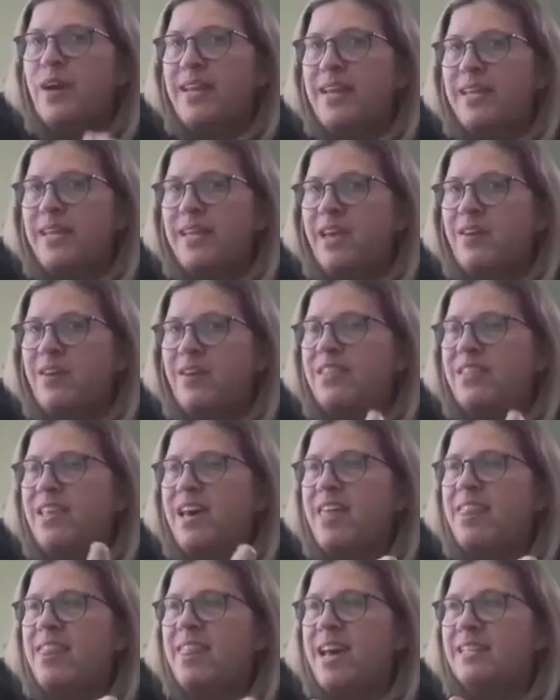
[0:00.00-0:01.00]
right, Kevin,
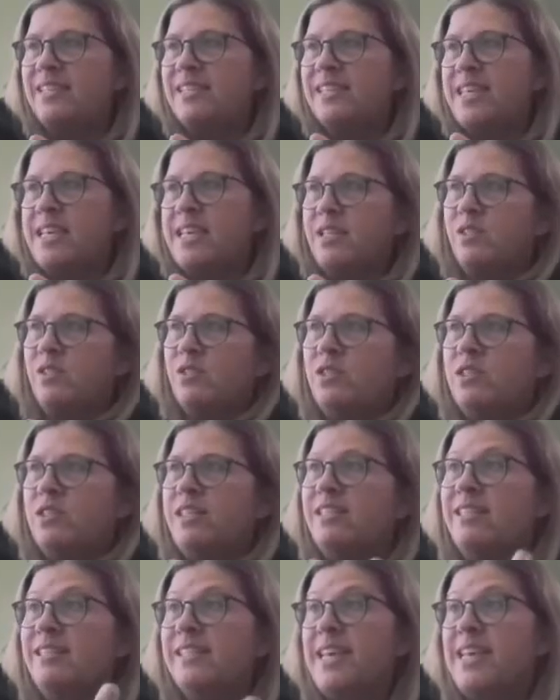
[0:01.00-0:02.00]
and that's the answer.
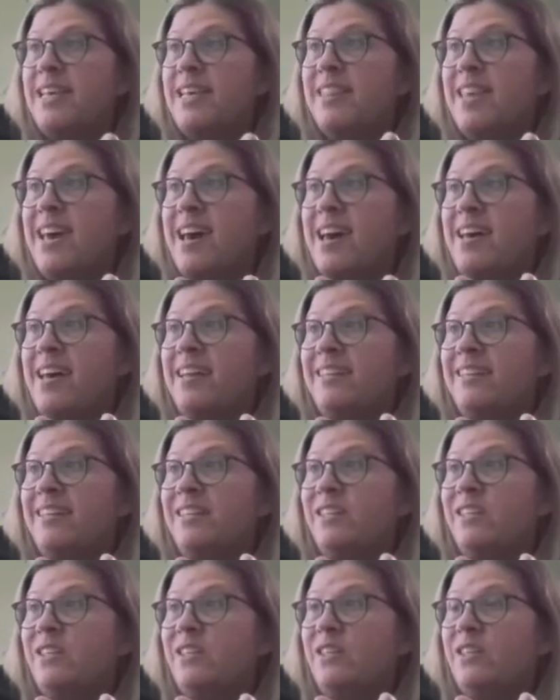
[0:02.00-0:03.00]
It's saying that
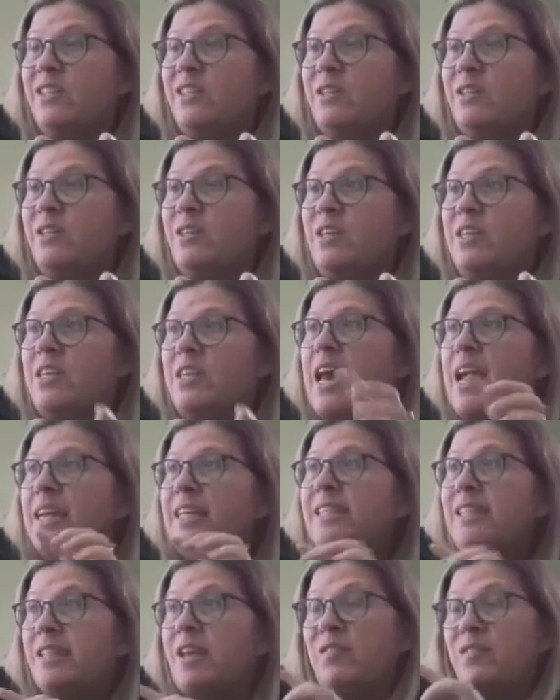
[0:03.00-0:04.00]

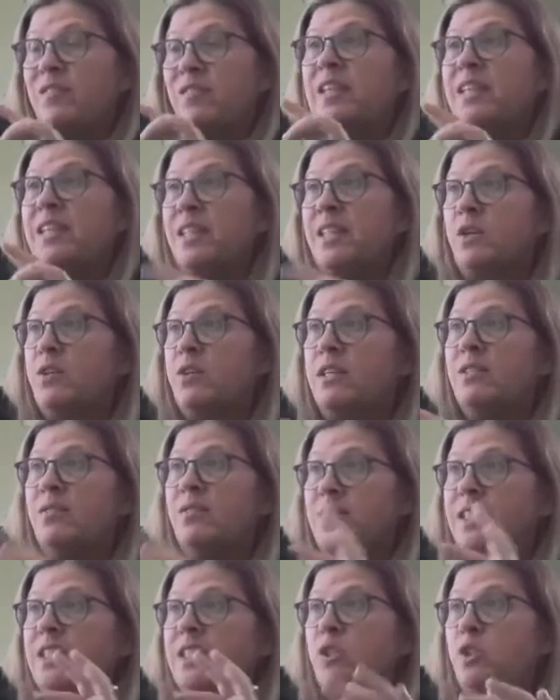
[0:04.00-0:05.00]
I feel like the crux
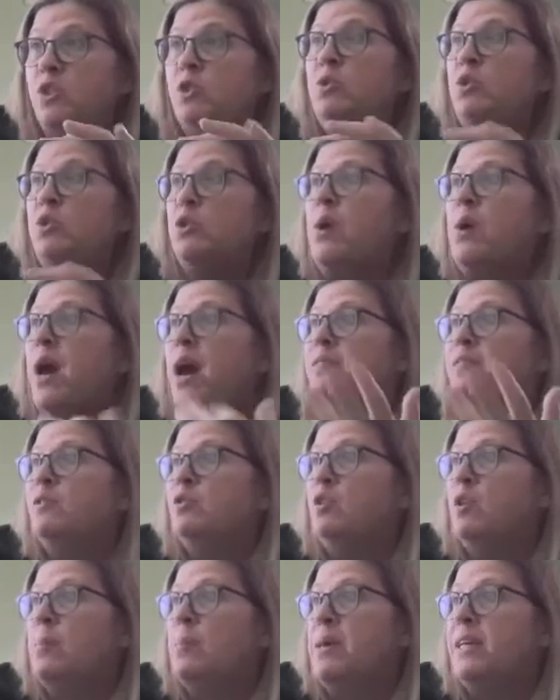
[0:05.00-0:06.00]
of this is you do have
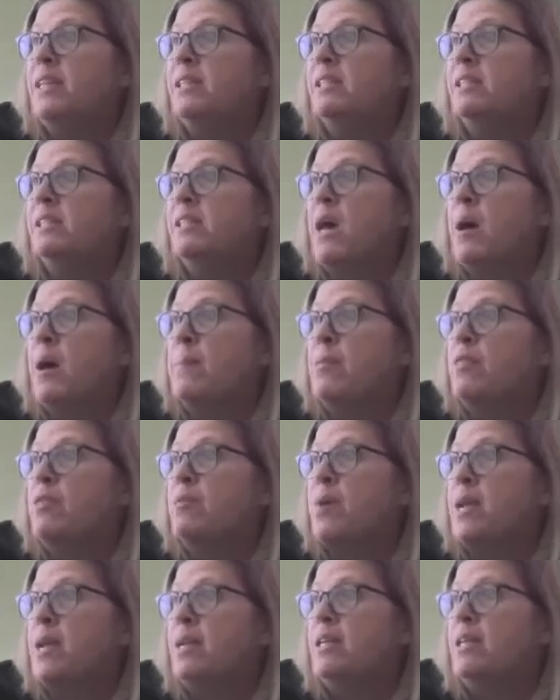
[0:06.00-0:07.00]
to commit some
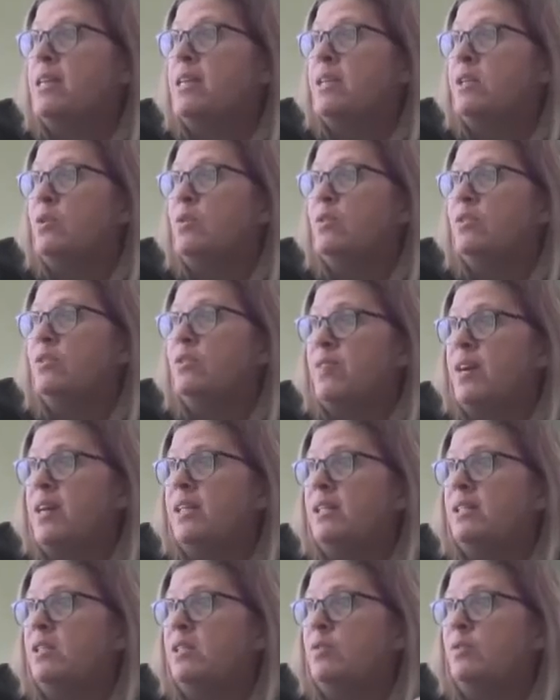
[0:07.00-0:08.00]
threatening use of
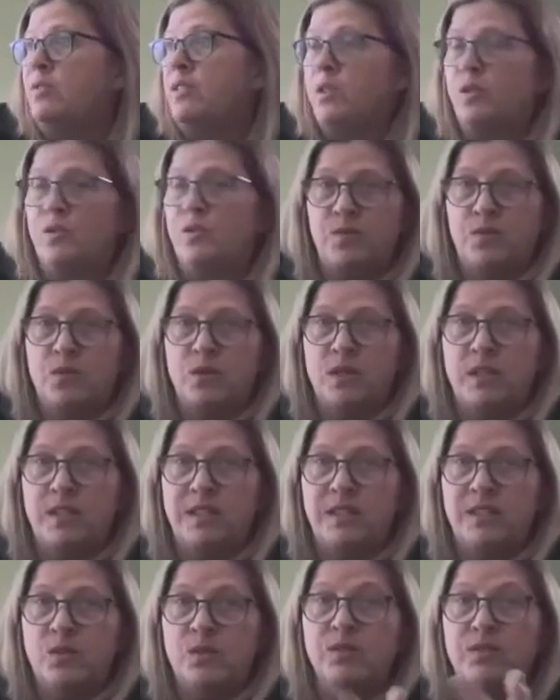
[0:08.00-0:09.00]
violence or physical
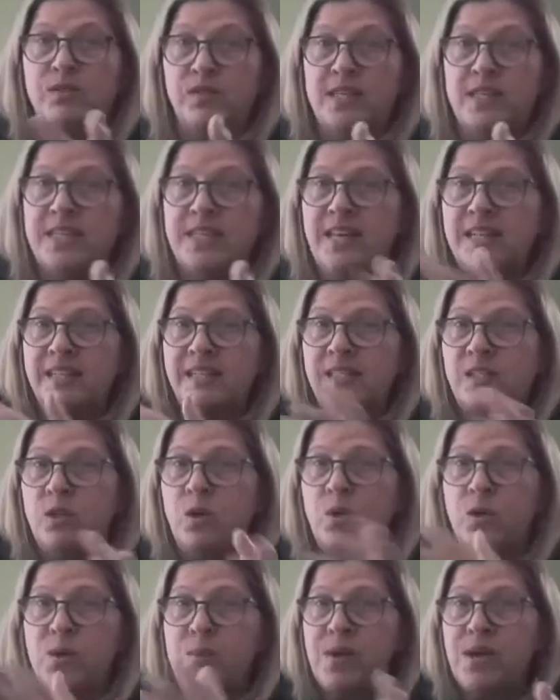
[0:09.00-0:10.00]
force or flee. That's the
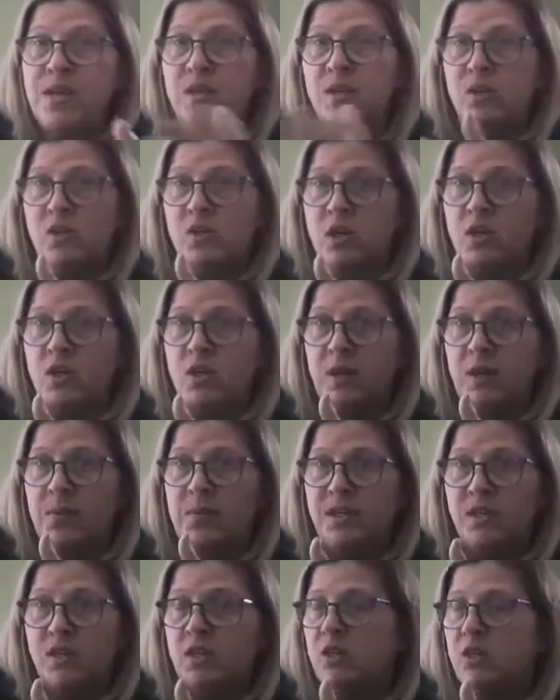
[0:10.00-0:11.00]
only way your chart can
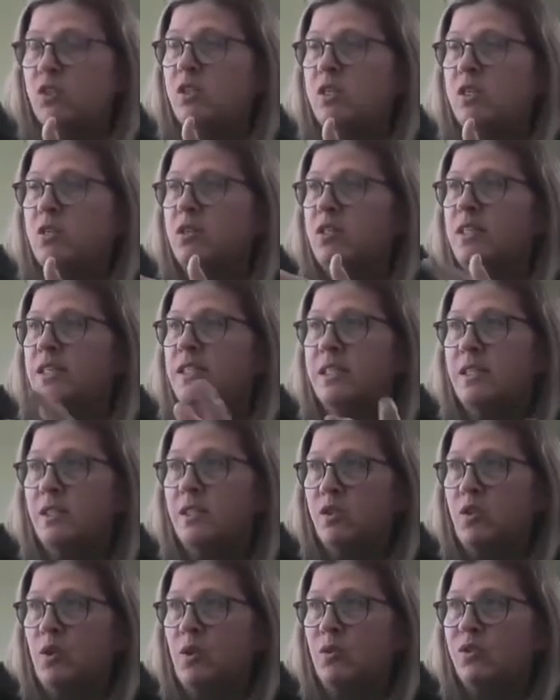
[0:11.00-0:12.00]
be charged under this. And
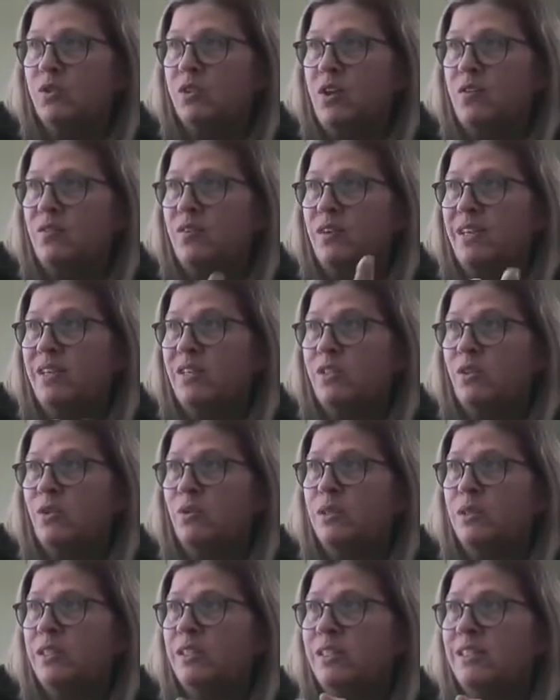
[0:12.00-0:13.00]
so, Stefan, to get to
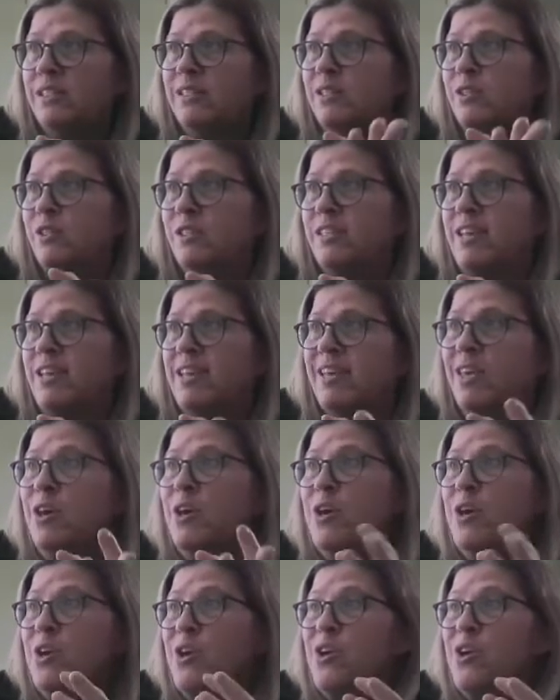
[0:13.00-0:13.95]
yours, is they're saying